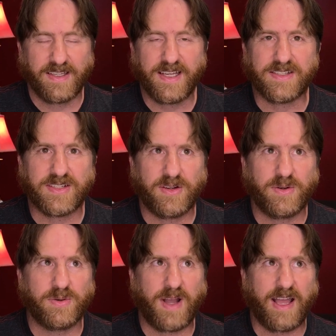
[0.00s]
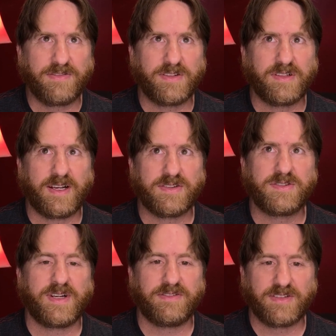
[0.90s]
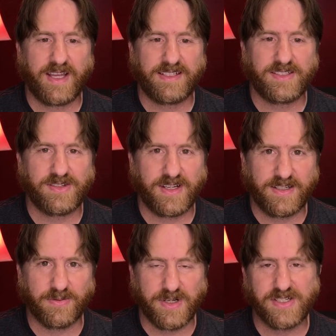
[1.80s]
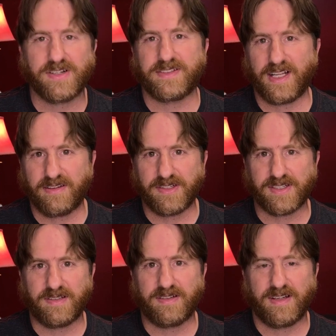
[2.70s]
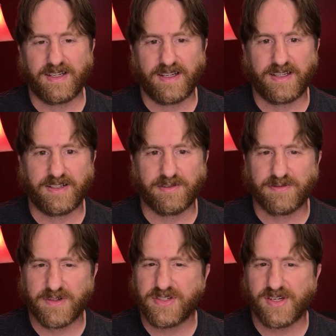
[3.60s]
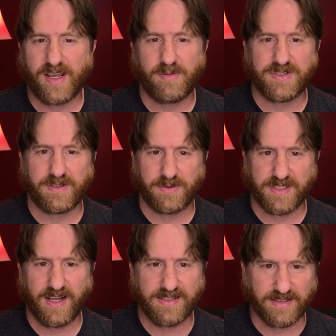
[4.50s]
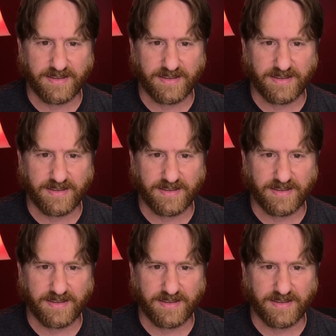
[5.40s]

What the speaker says: Yeah. So how soon after that did you get into regional television? Your first job was in Wisconsin,